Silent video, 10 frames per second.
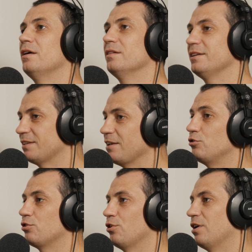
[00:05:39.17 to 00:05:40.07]
Let's say you
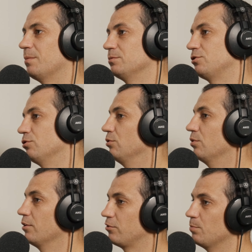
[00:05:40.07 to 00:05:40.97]
turn up to
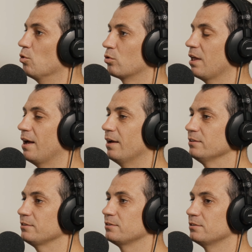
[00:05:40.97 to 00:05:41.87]
a small
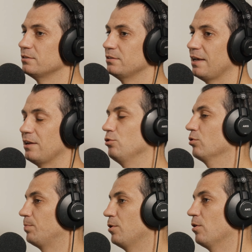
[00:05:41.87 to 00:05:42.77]
class and you're
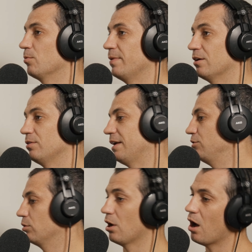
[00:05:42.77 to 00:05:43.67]
the purple belt and
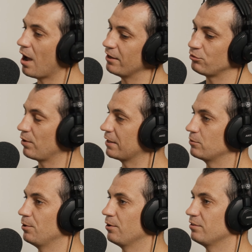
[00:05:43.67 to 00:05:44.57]
you're the highest
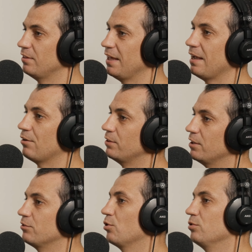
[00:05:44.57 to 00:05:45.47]
ranked person there, and
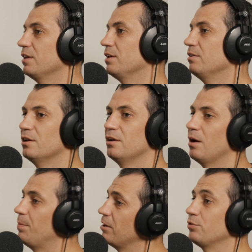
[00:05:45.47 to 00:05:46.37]
there's only
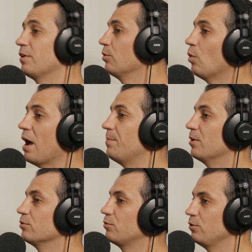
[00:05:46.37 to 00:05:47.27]
a bunch of other white
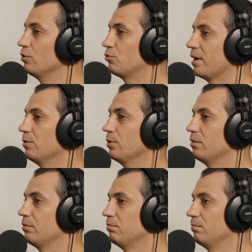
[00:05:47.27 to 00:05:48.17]
belts for you to train
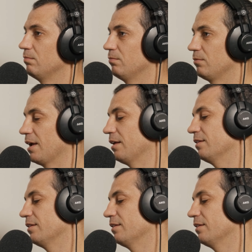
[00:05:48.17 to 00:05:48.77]
with. Okay.